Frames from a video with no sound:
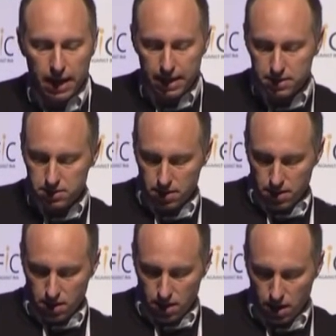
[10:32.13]
And
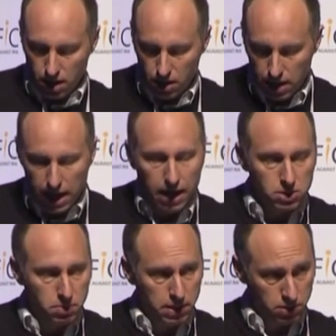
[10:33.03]
it
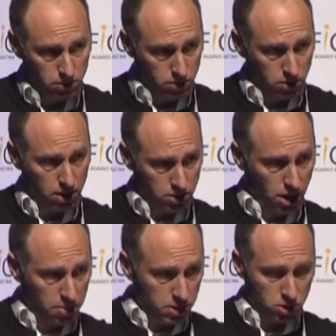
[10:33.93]
has been at
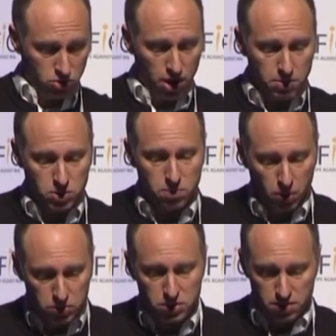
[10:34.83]
times described as a
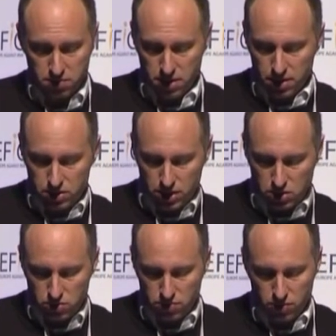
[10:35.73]
positive
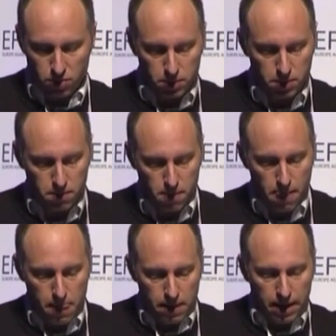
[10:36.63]
sensory phenomenon.
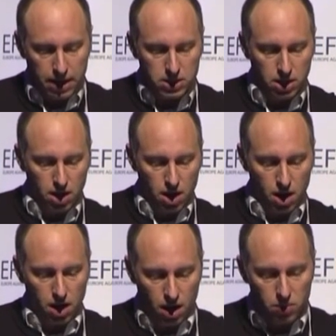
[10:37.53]
Actually,
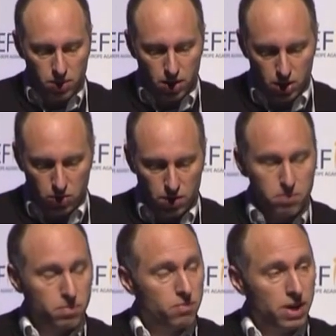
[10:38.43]
I would argue that
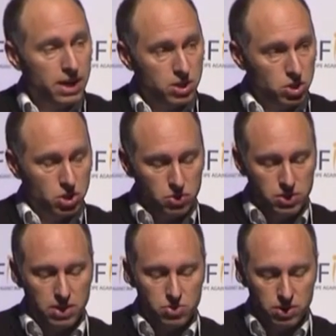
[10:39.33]
really it just shows
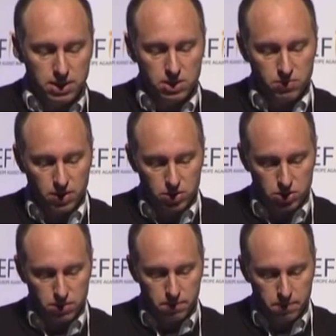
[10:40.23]
sensory
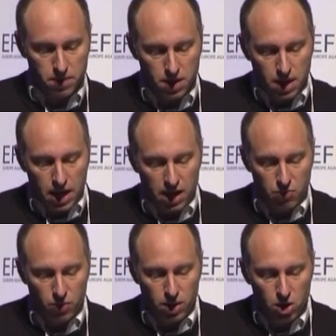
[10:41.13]
dysfunction. And
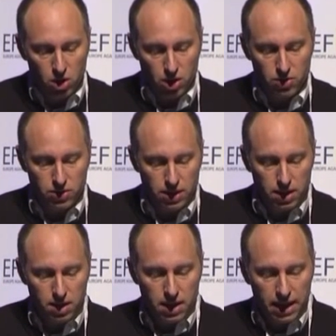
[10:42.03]
if we look at
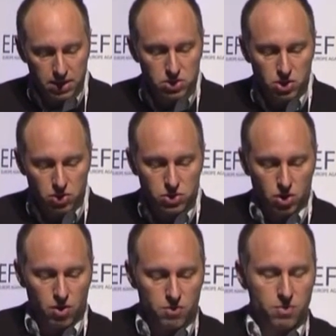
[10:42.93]
the instance
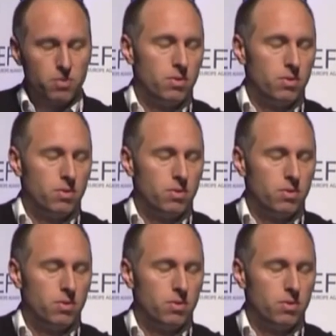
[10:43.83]
of